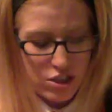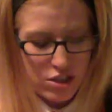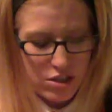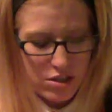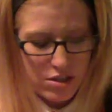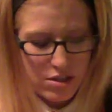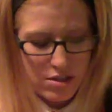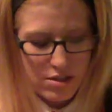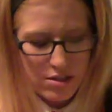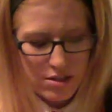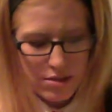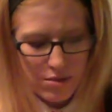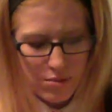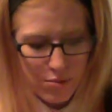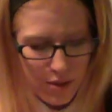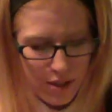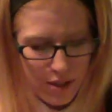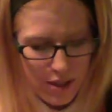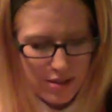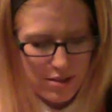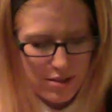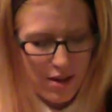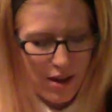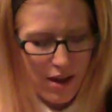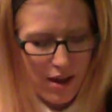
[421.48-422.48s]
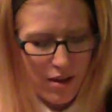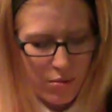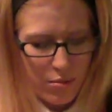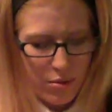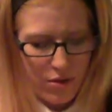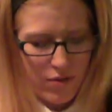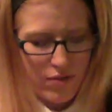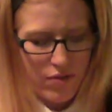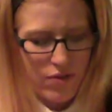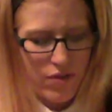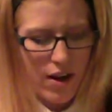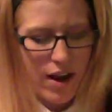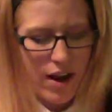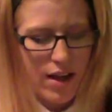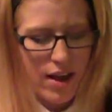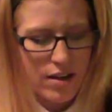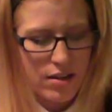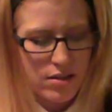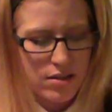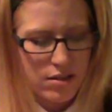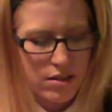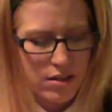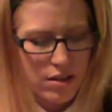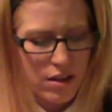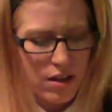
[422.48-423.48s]
she still wanted to help her friend.
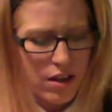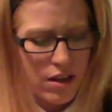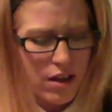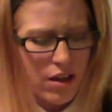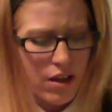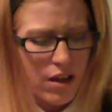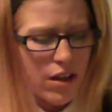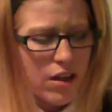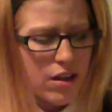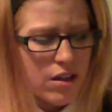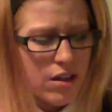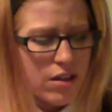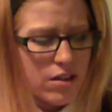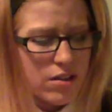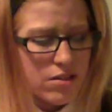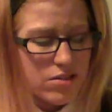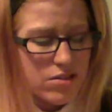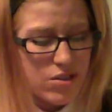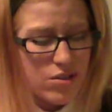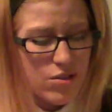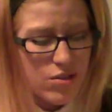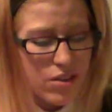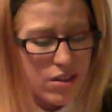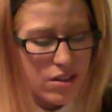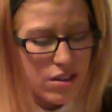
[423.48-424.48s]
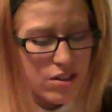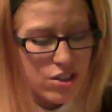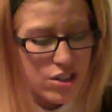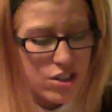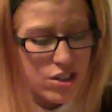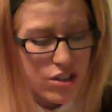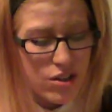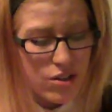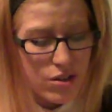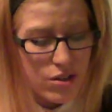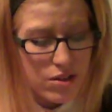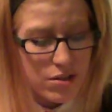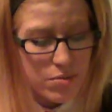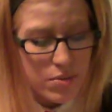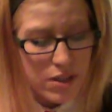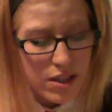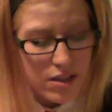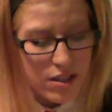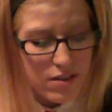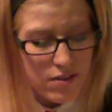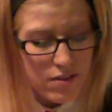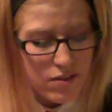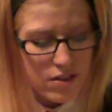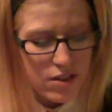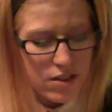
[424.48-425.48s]
"Do you think she heard
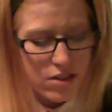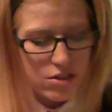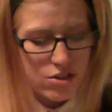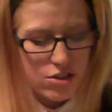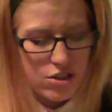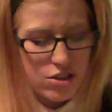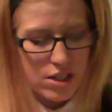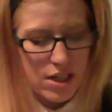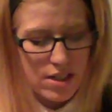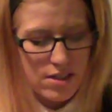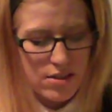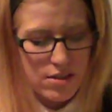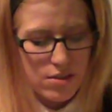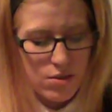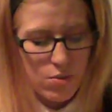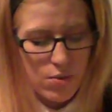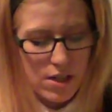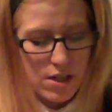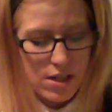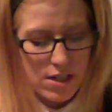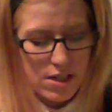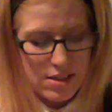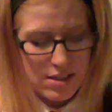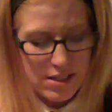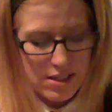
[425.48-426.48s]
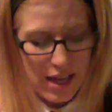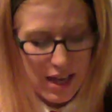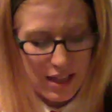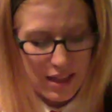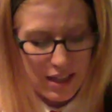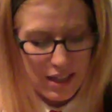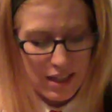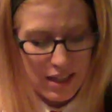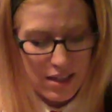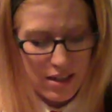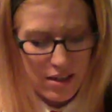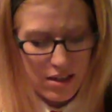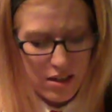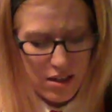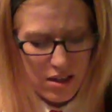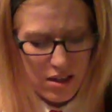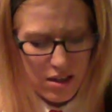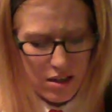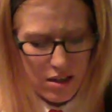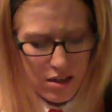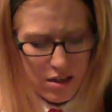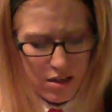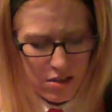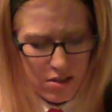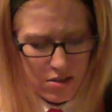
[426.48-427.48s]
me?" Fluttershy squeaked sadly.
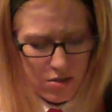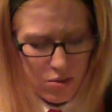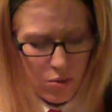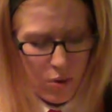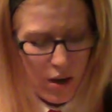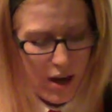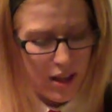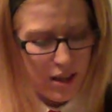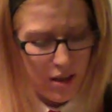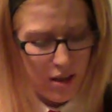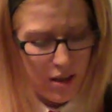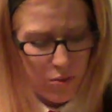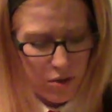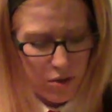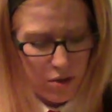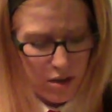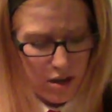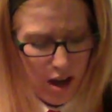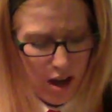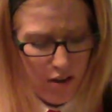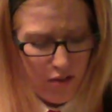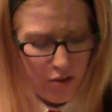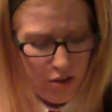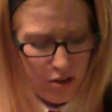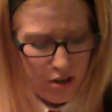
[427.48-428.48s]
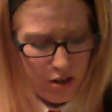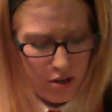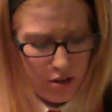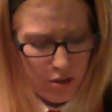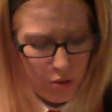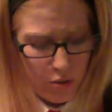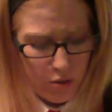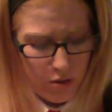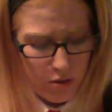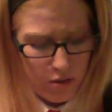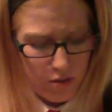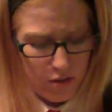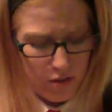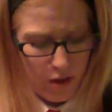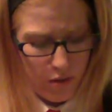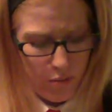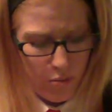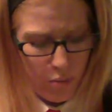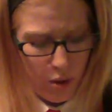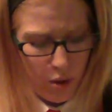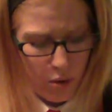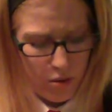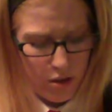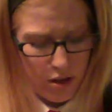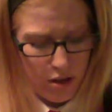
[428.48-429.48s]
Twilight would never ignore some
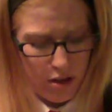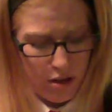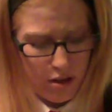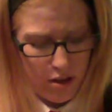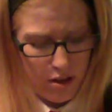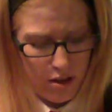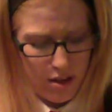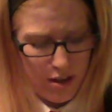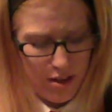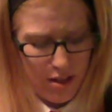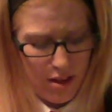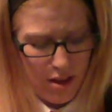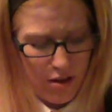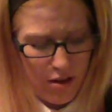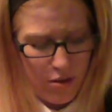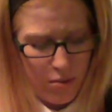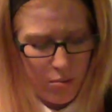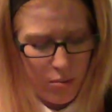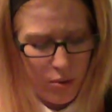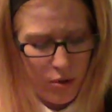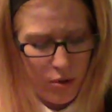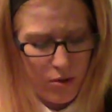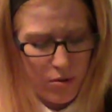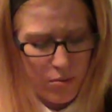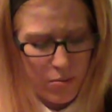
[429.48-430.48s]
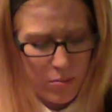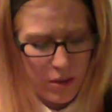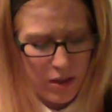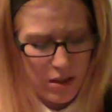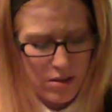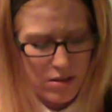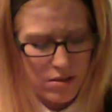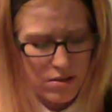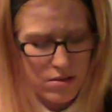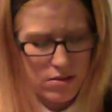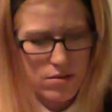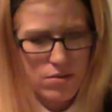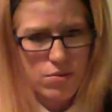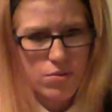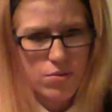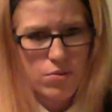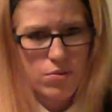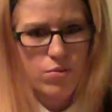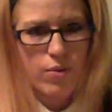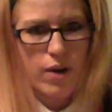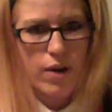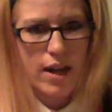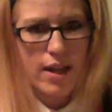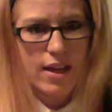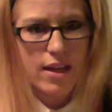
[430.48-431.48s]
pony like that on purpose,
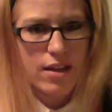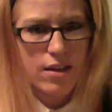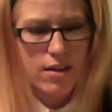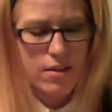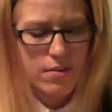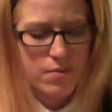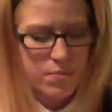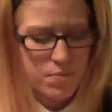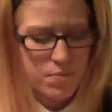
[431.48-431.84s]
right?